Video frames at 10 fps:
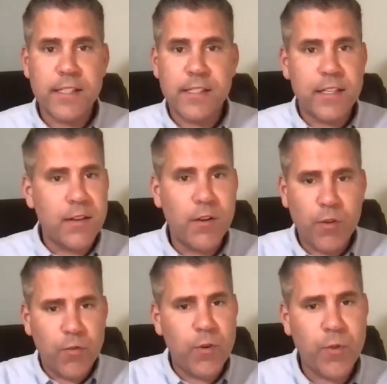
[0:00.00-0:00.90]
Is it, uh,
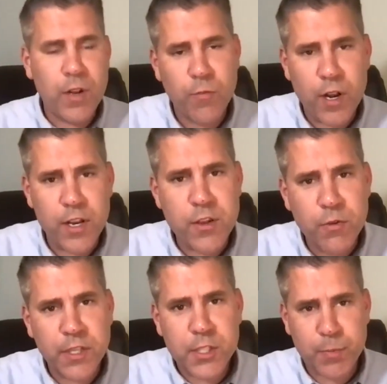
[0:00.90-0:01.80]
uh, what, what are
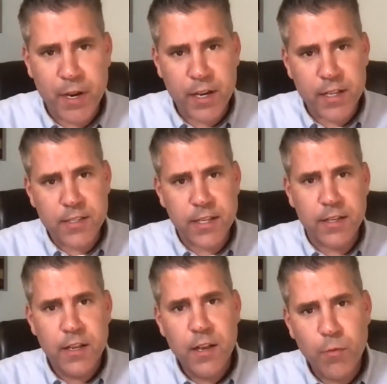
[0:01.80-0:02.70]
you
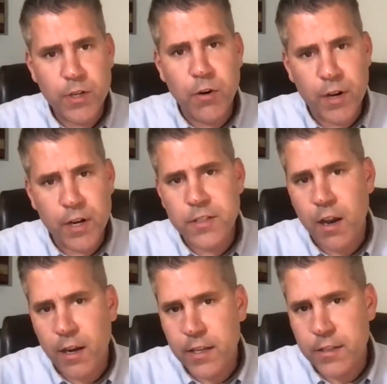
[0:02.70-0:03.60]
experiencing when going in and
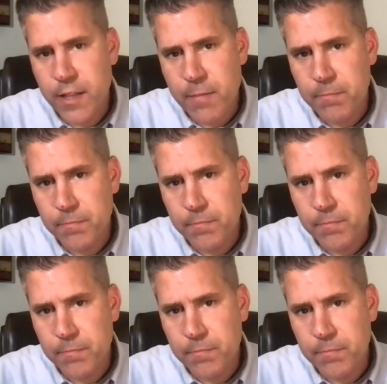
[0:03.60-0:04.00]
talking to them?